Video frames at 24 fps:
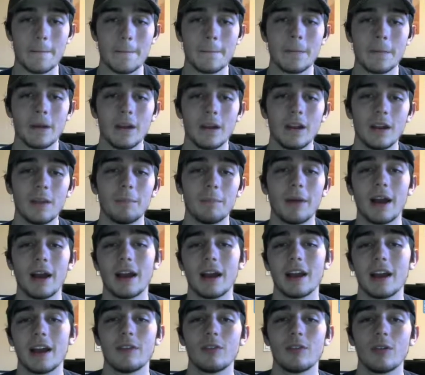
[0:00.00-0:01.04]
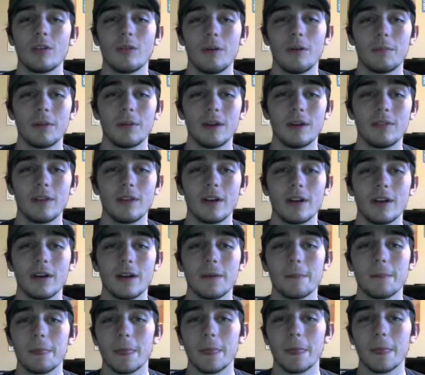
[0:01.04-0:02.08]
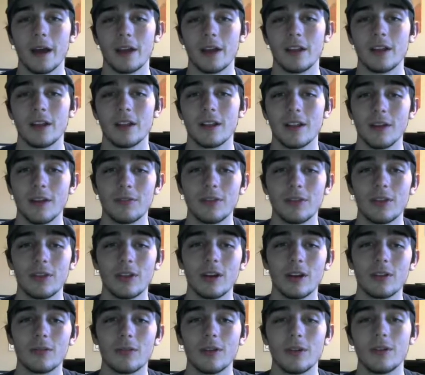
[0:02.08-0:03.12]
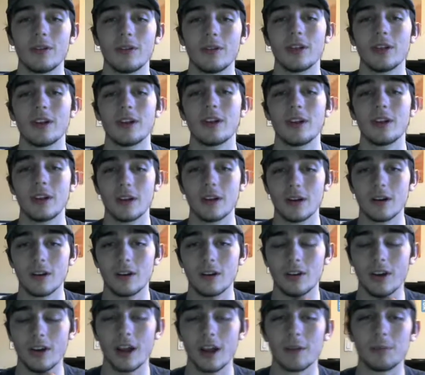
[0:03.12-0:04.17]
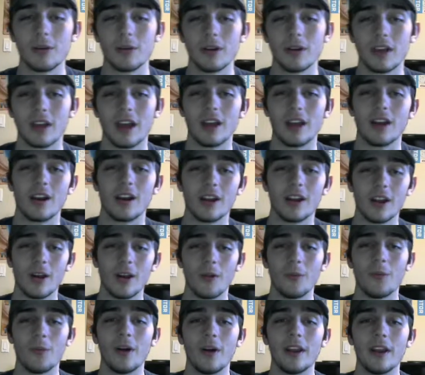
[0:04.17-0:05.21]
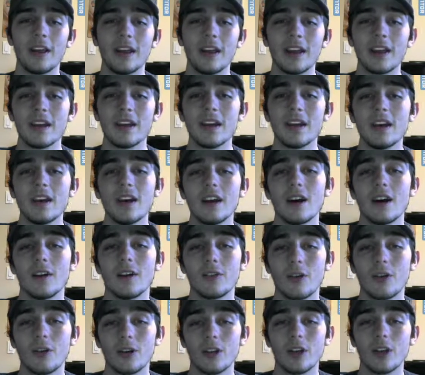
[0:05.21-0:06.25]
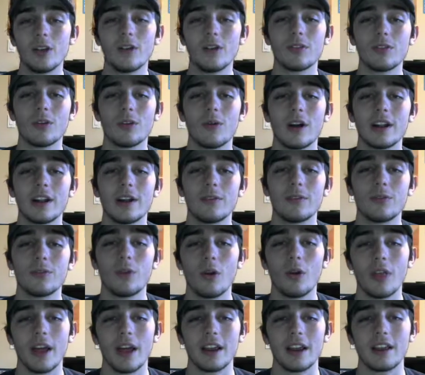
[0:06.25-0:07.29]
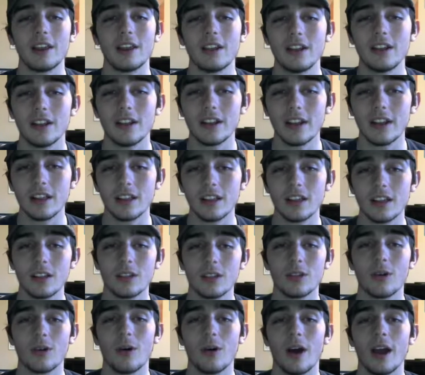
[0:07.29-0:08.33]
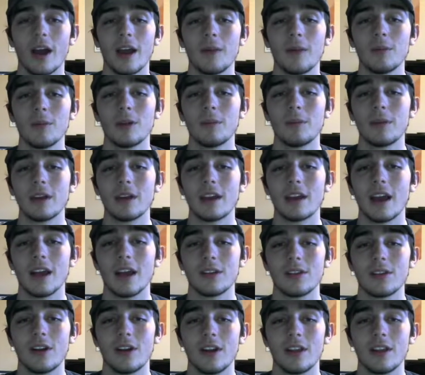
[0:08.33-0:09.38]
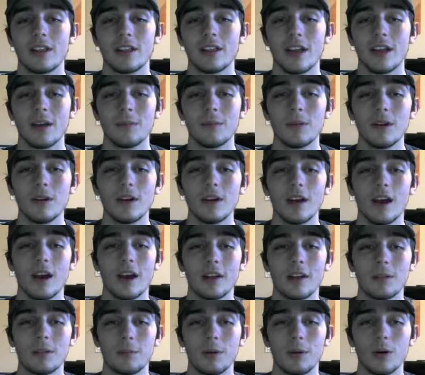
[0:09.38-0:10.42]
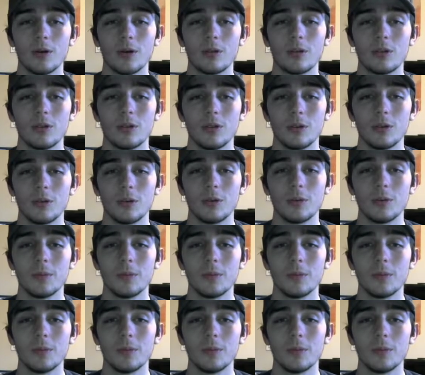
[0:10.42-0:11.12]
In the back, I definitely want Braviary. I definitely think it's really, really good here. Dragapult can't knock it out in one hit. Of course, I do have to watch out for that Heliolisk, so I am going to bring Gastrodon this time, as opposed to...